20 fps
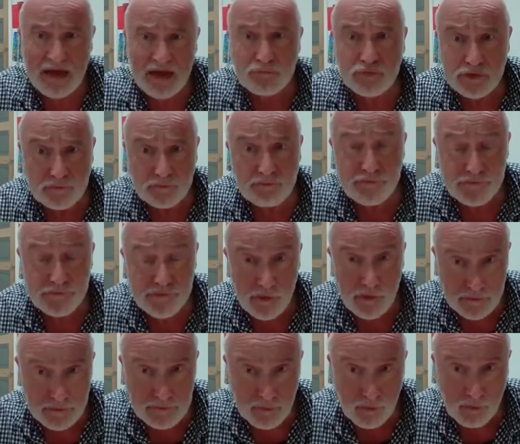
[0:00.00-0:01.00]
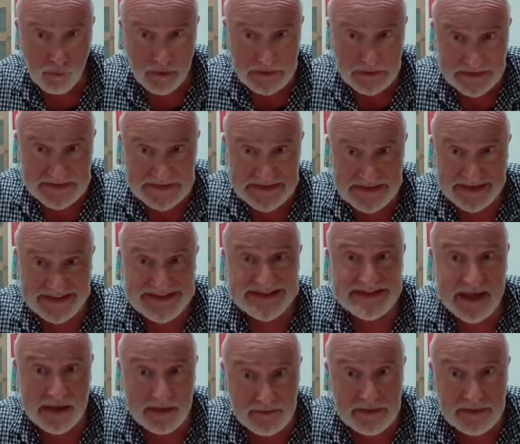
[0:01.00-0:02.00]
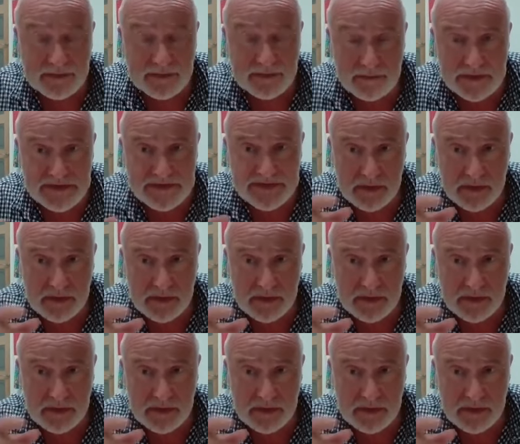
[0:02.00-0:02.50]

I would have thought, or at least assent to it.